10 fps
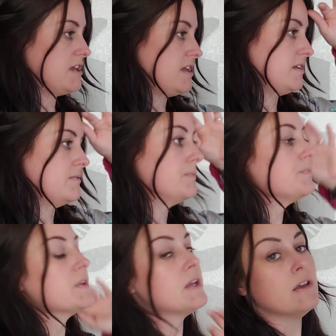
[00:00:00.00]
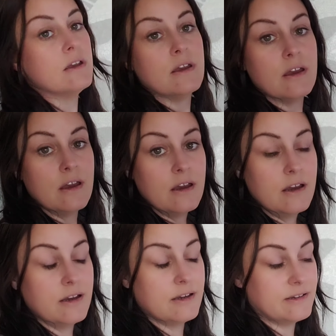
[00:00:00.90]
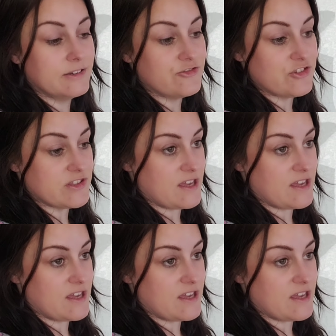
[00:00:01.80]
And it's just